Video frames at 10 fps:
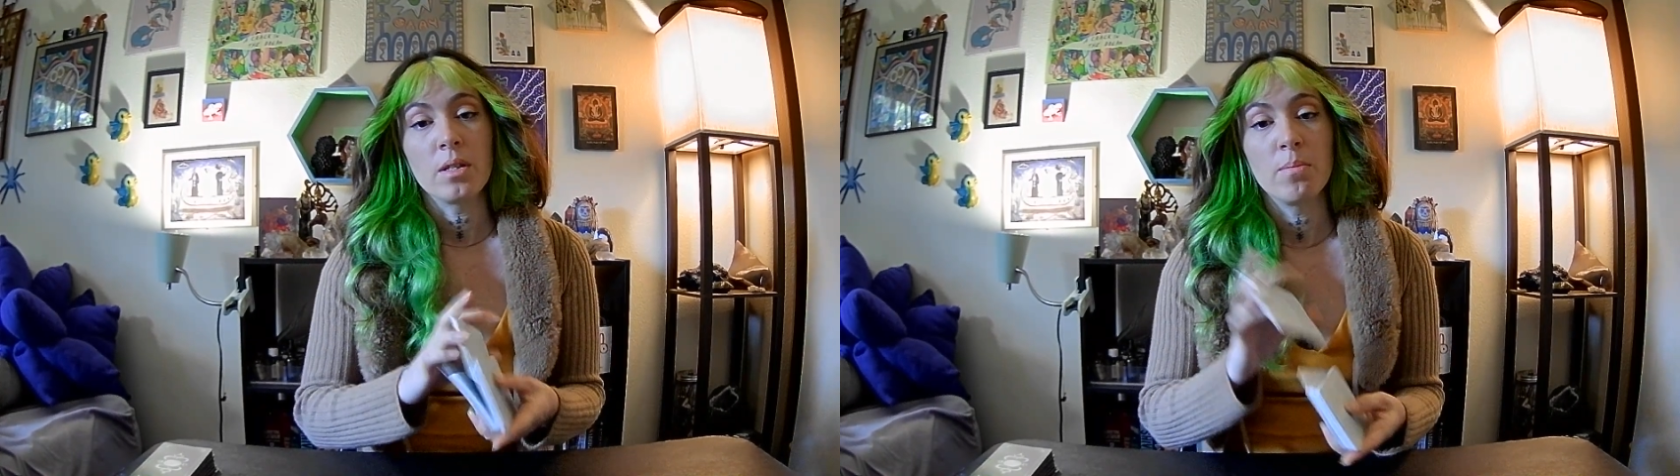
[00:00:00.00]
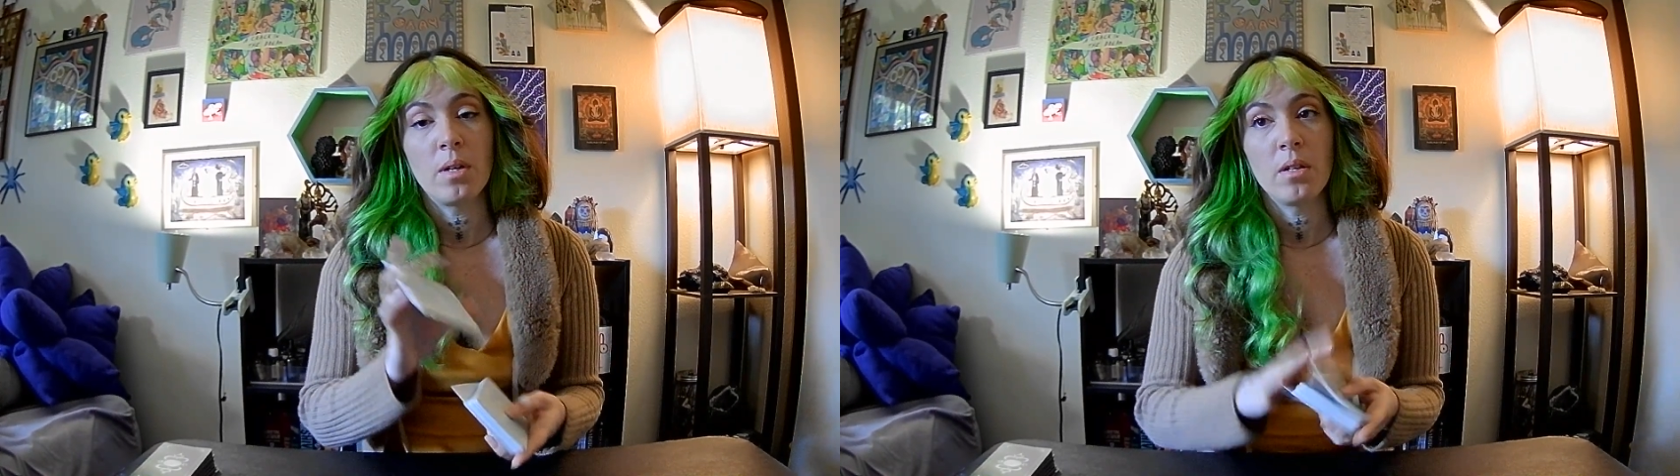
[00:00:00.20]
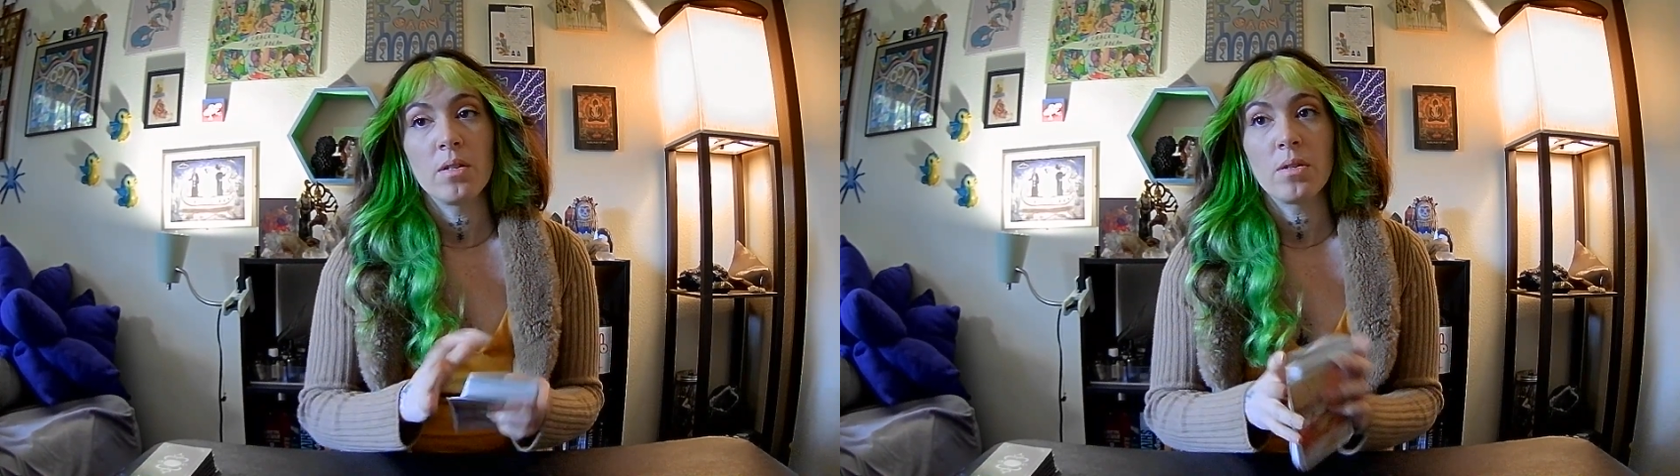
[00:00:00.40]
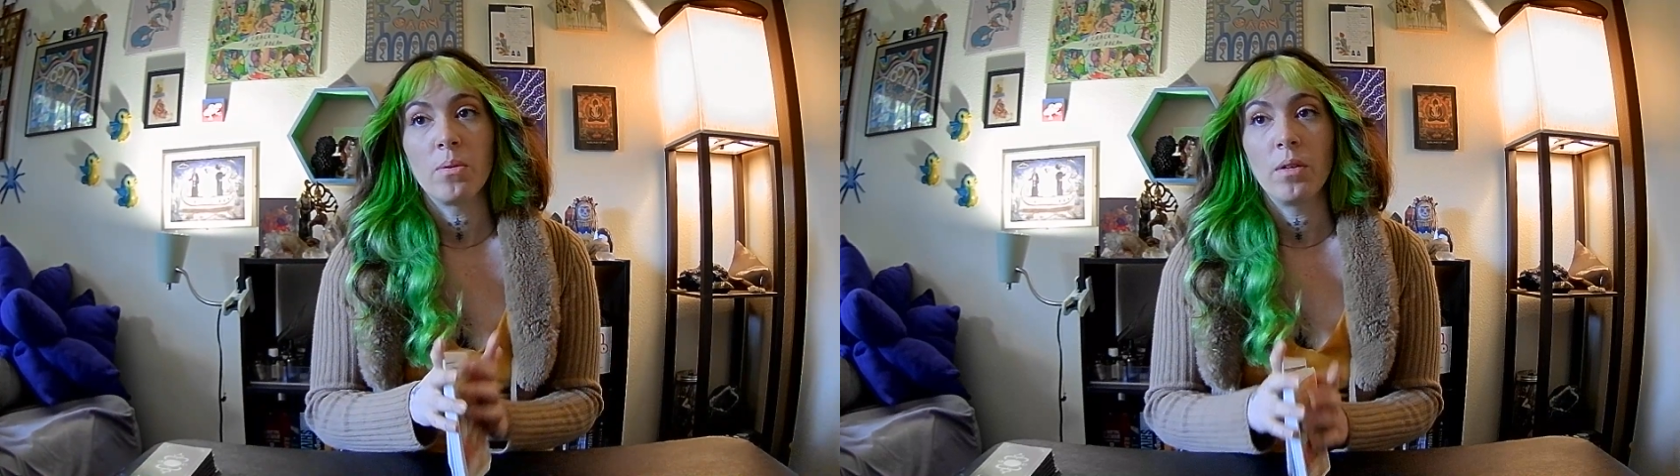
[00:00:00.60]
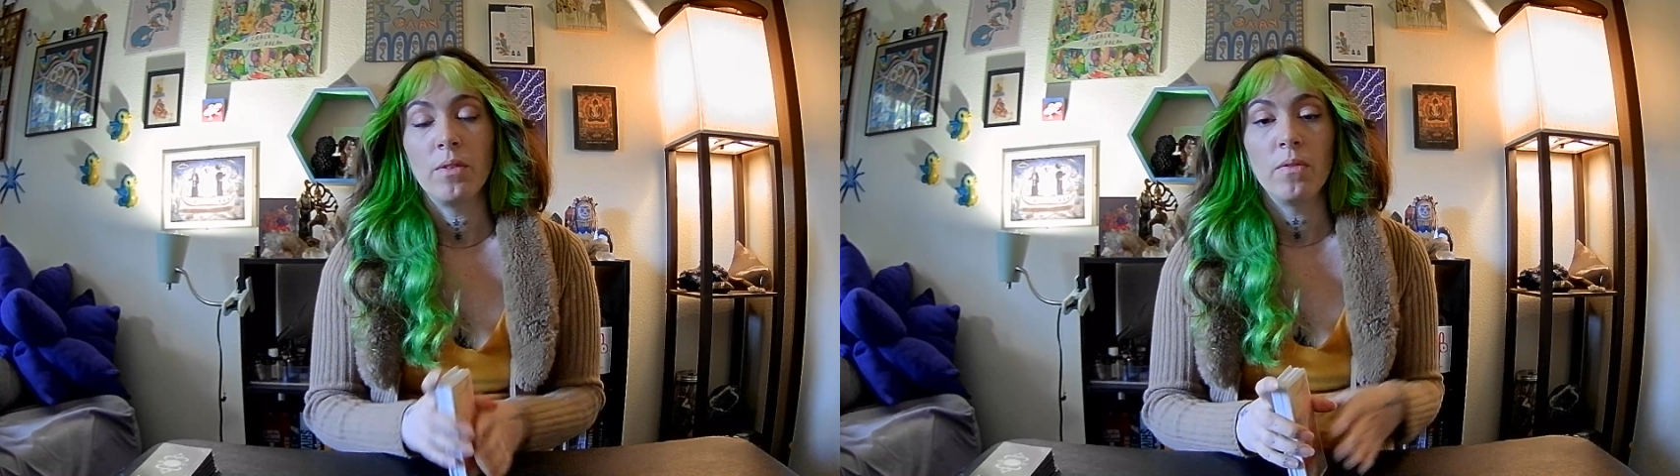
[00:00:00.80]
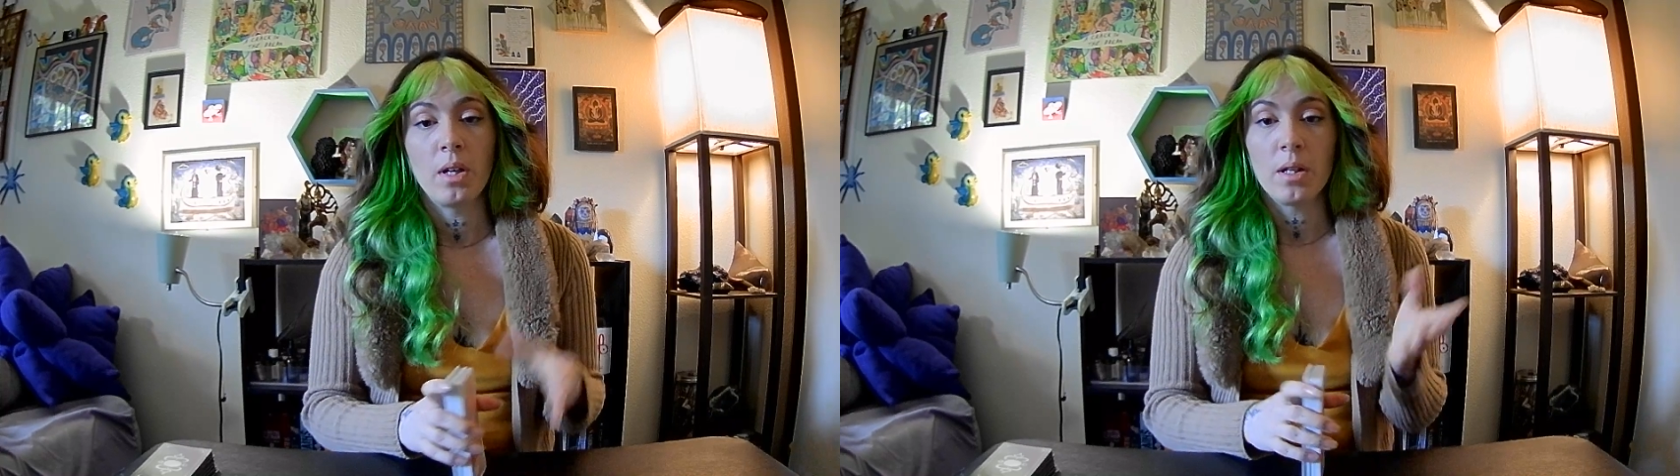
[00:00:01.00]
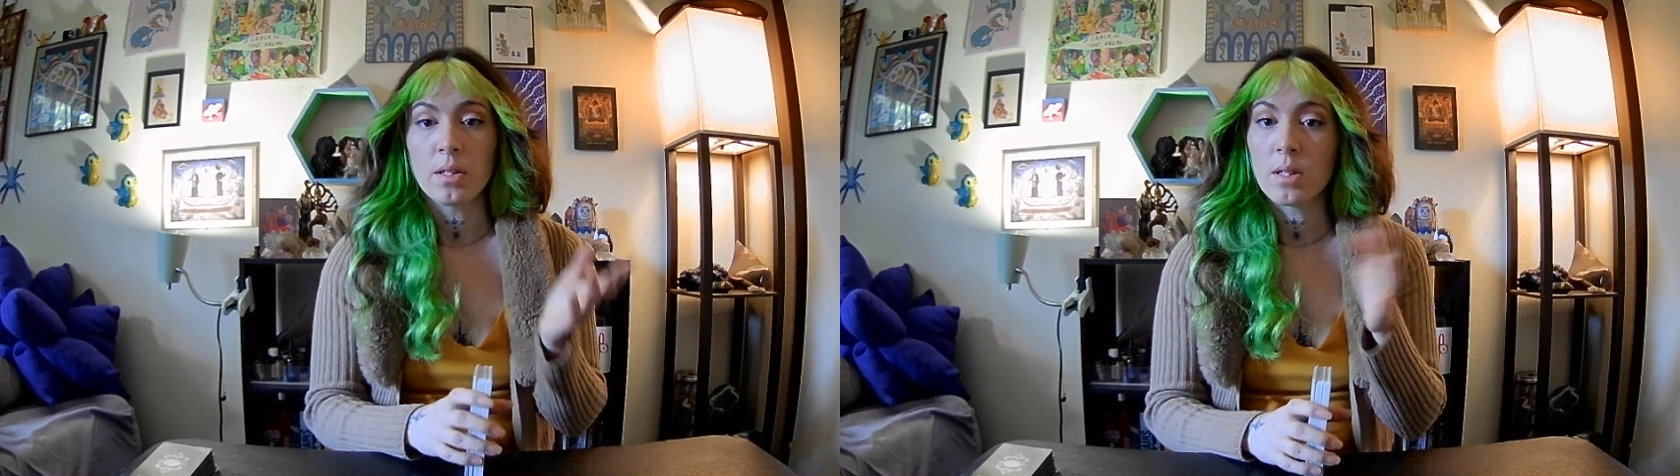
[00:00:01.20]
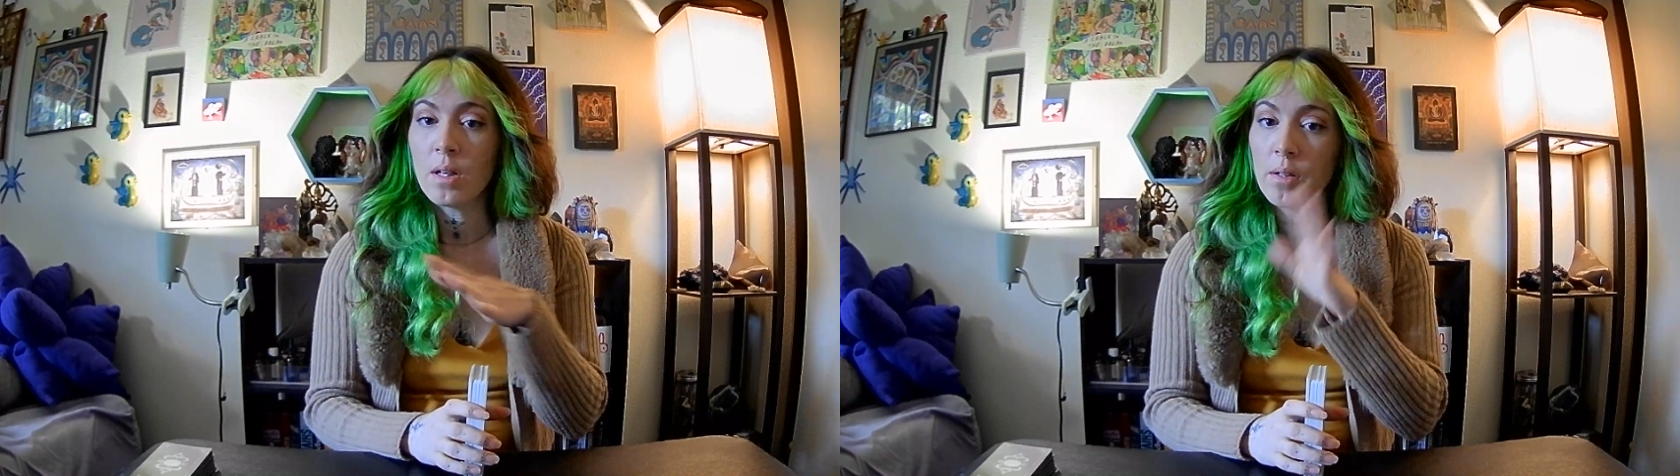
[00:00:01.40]
Mars, or if you've got
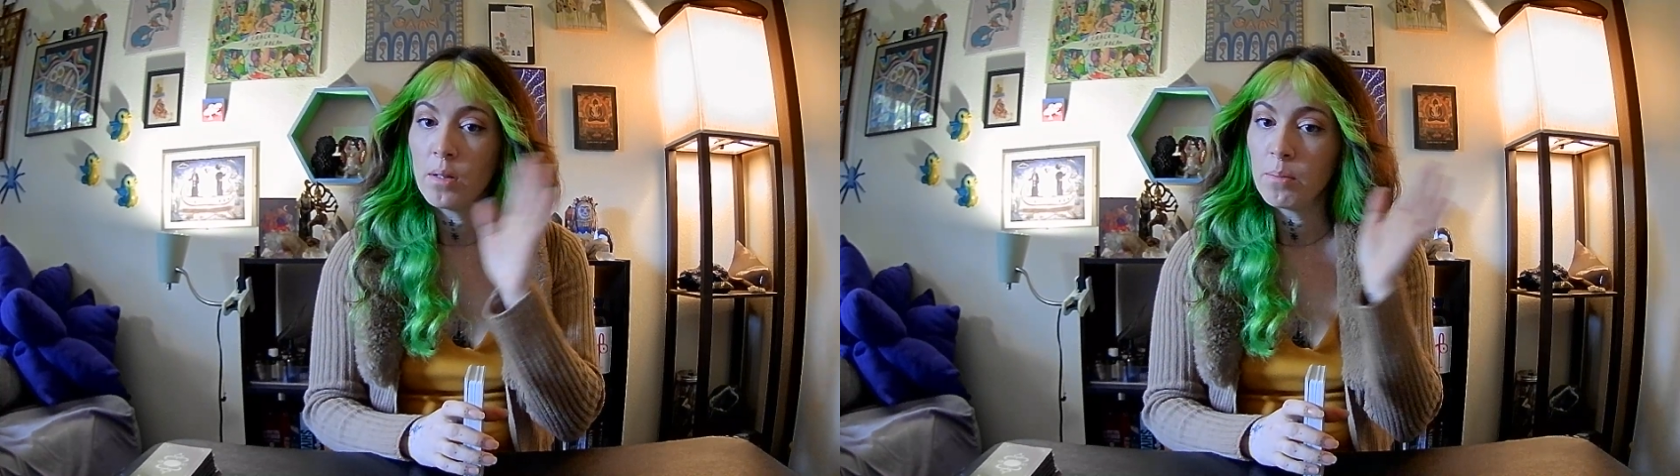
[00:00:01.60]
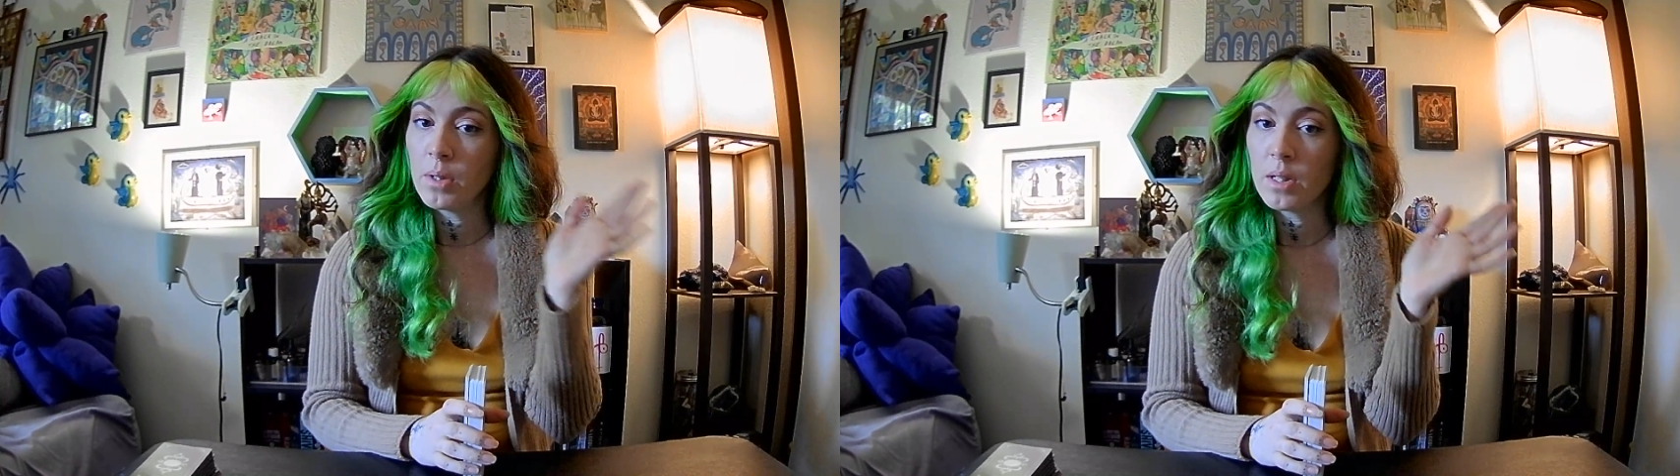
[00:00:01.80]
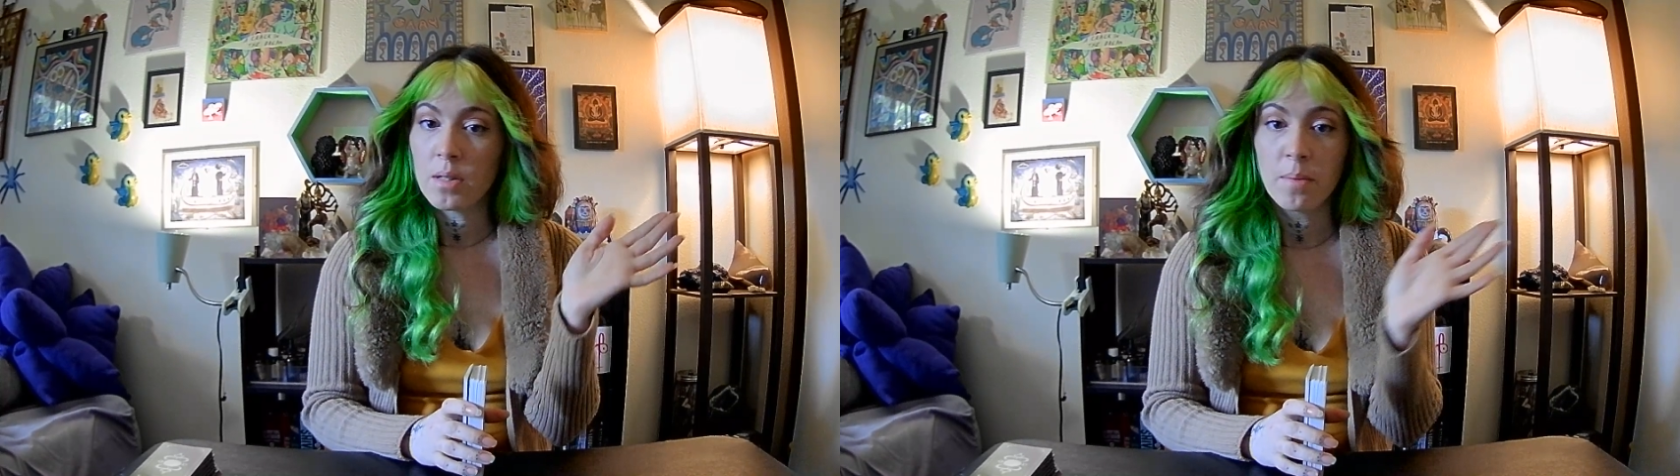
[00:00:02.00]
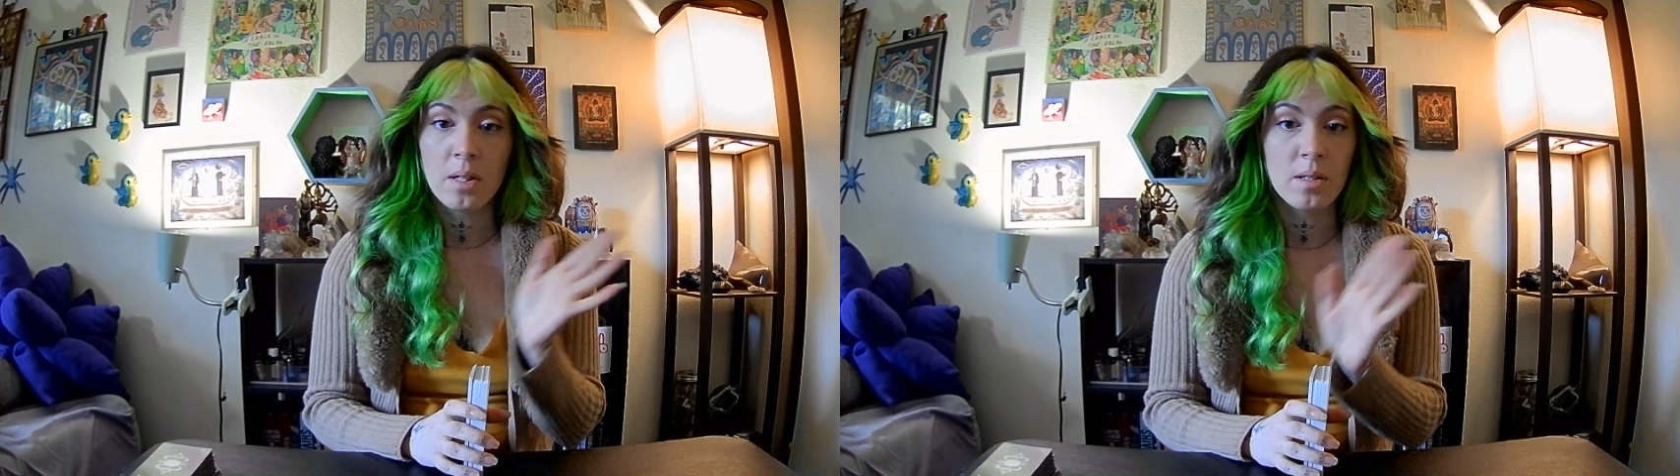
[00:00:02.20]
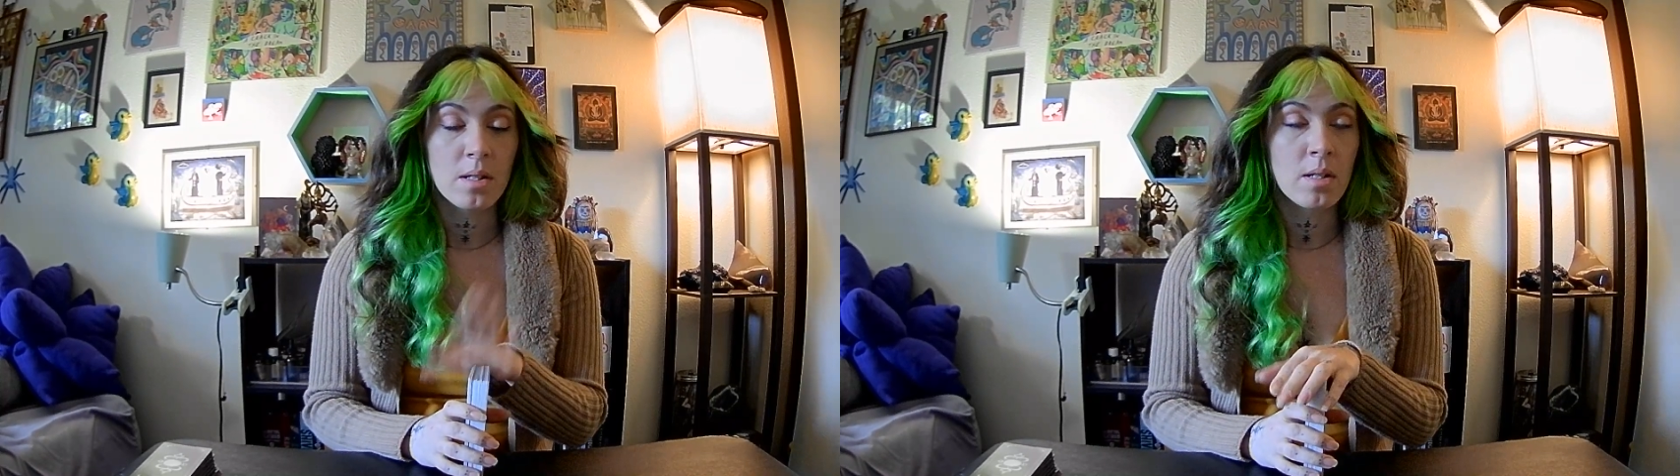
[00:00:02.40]
stellium placements,